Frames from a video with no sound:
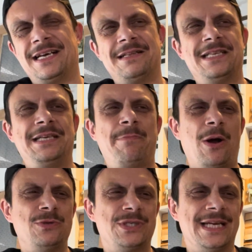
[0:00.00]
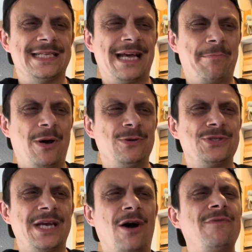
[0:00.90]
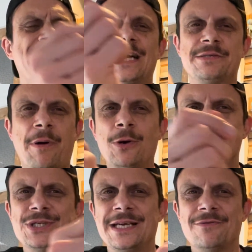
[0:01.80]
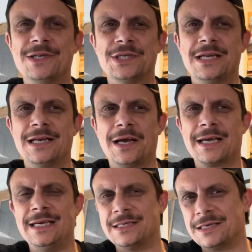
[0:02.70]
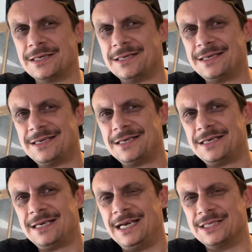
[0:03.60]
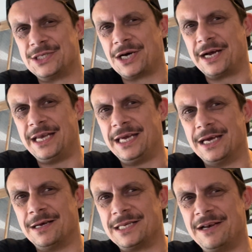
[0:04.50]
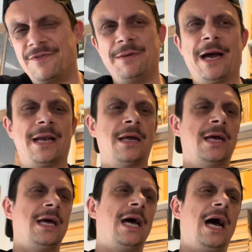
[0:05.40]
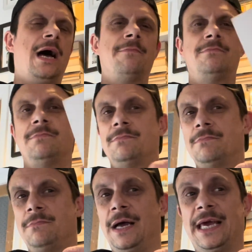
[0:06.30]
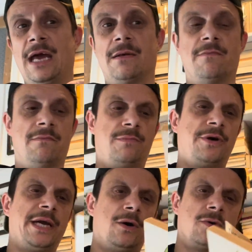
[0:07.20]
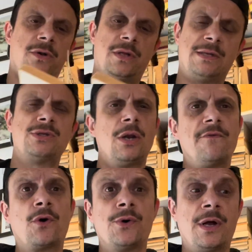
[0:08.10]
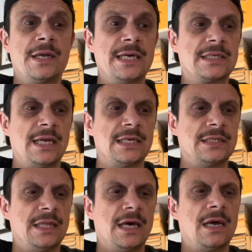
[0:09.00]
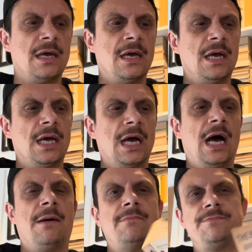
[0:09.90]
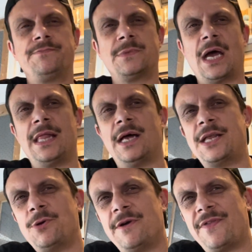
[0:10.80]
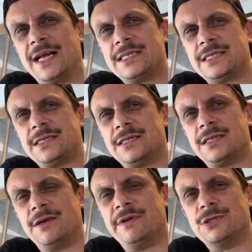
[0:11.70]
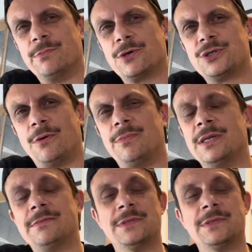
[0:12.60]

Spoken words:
See, posted, is that posty? I read that as posty originally, like he's a tiny delivery man. But again, pretty old. There was a lot of Gordon R. Dickson actually there. And I don't know if that's the original bookshop, but